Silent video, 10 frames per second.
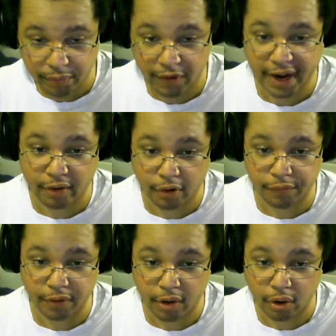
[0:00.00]
fighting
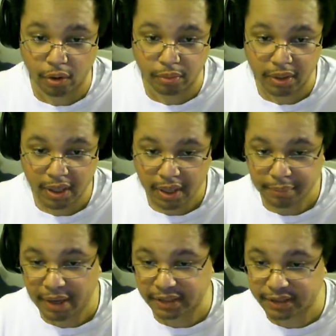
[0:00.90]
off a cold.
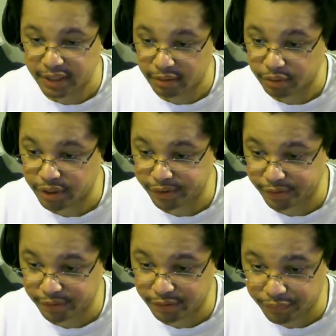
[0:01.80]
Not saying it'll cure
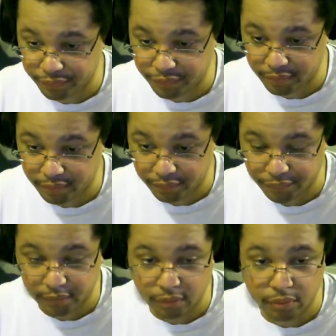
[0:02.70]
the, the
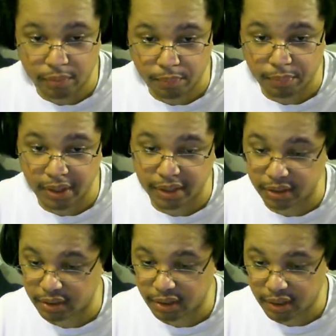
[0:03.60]
flu, but
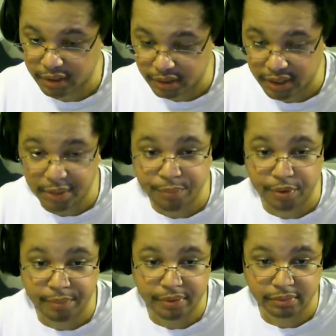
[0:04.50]
to keep
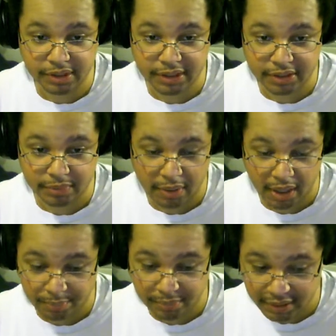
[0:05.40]
your immune system
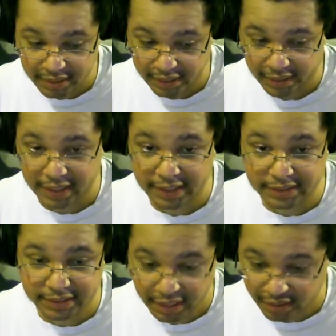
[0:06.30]
up to date, like I
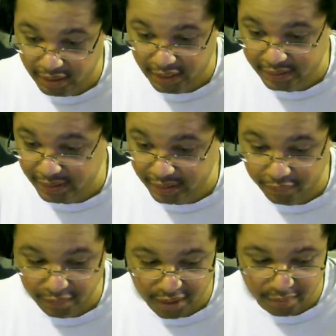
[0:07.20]
say, you gotta take
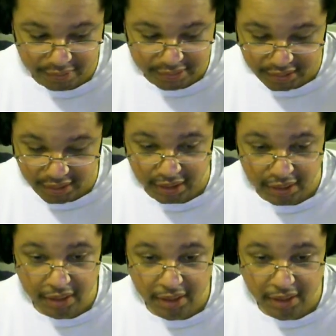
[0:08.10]
your vitamin C